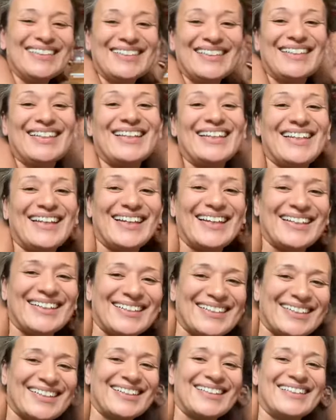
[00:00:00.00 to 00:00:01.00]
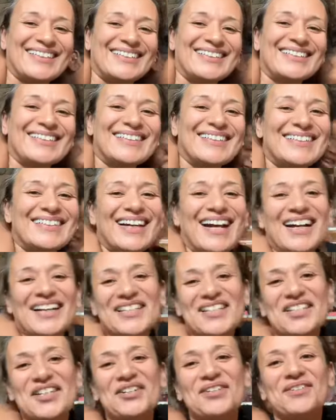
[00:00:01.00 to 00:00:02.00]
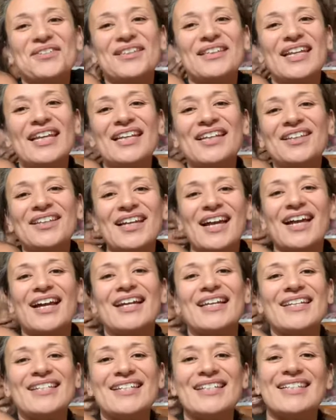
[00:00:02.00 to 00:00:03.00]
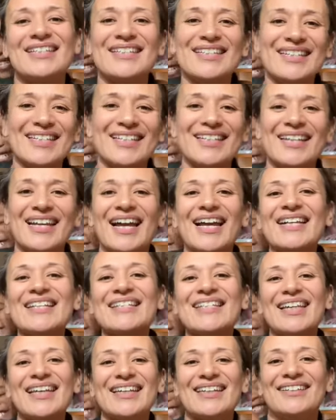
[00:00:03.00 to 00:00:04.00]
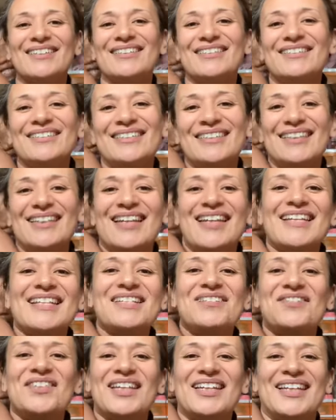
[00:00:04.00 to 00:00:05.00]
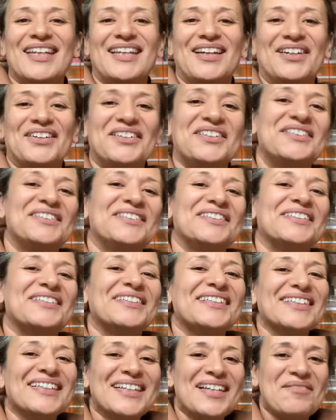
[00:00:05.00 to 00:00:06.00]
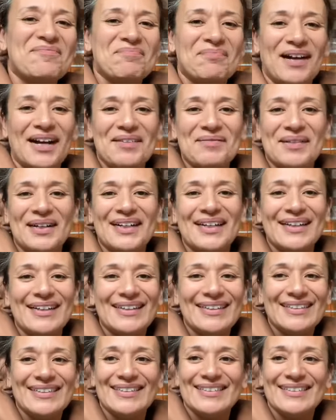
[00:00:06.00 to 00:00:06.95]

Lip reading: Yeah. So, thank you guys. See you guys later. Next video. Bye-bye.